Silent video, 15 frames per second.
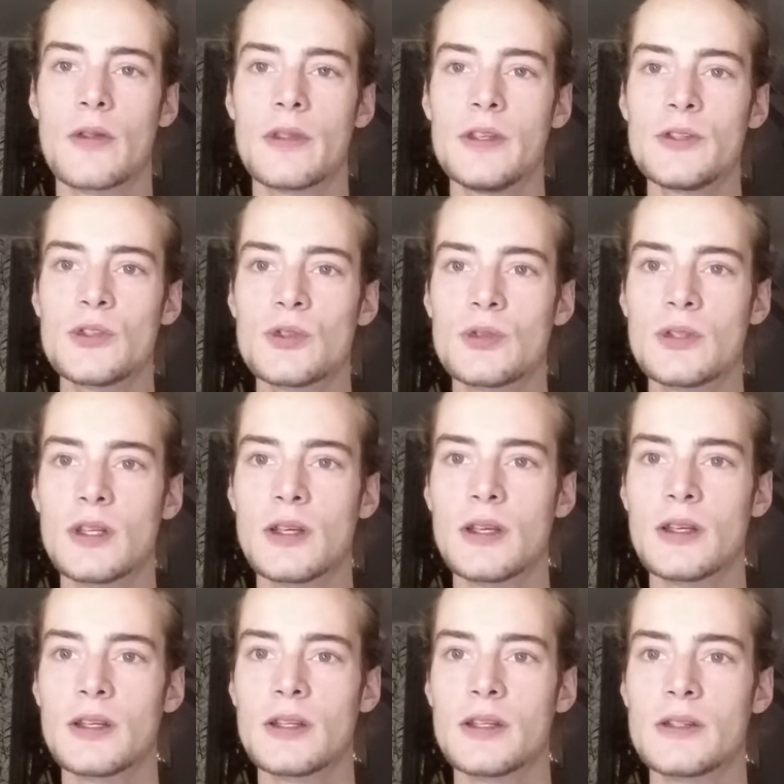This
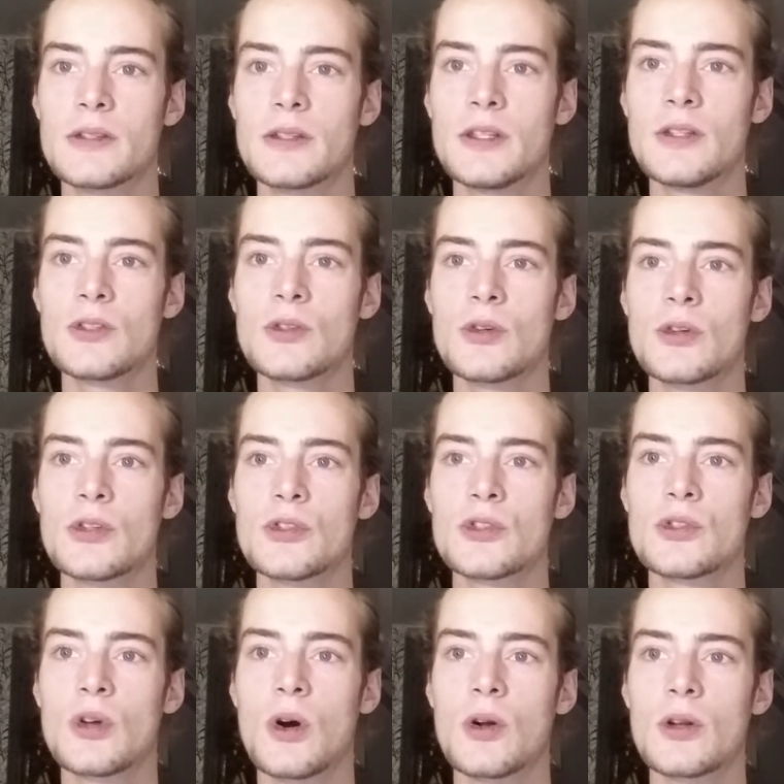sutta is a discourse
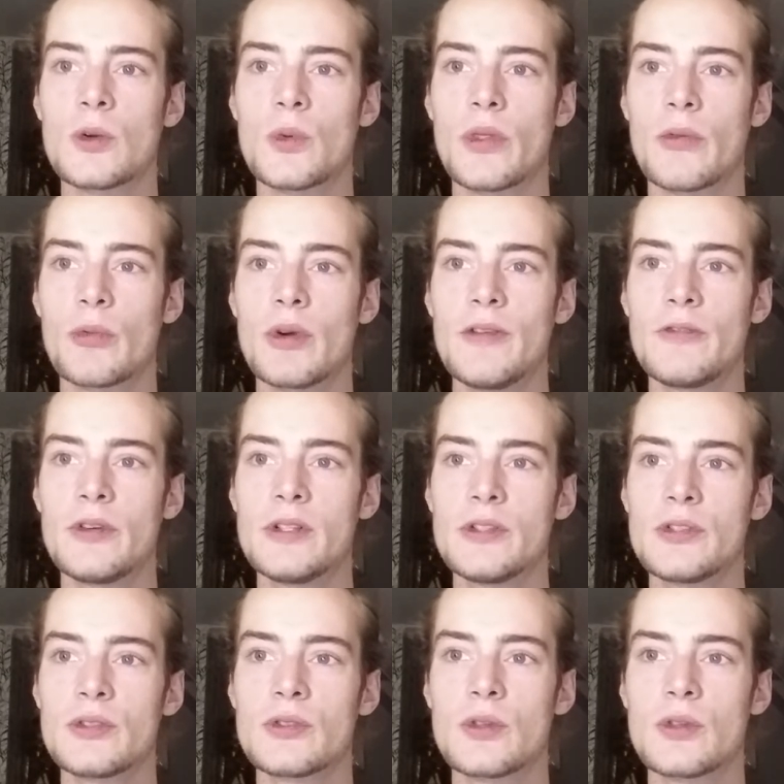taught with reference